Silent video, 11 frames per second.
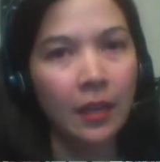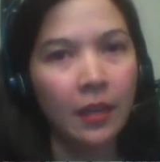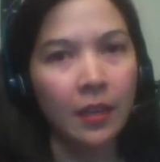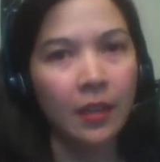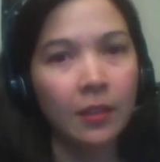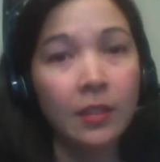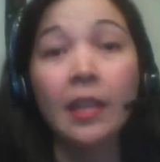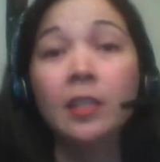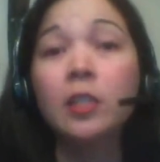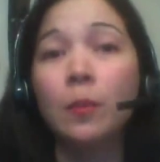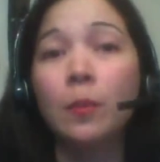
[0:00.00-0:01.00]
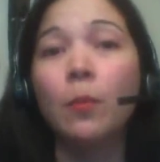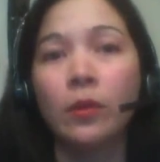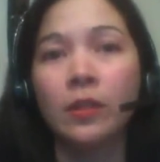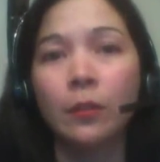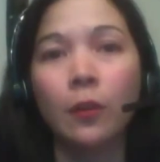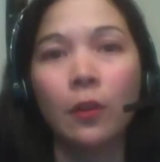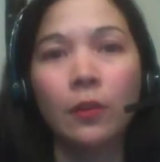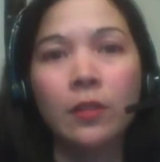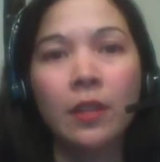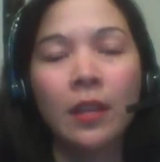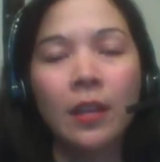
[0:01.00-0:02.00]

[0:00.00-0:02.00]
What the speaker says: it tends to be more difficult.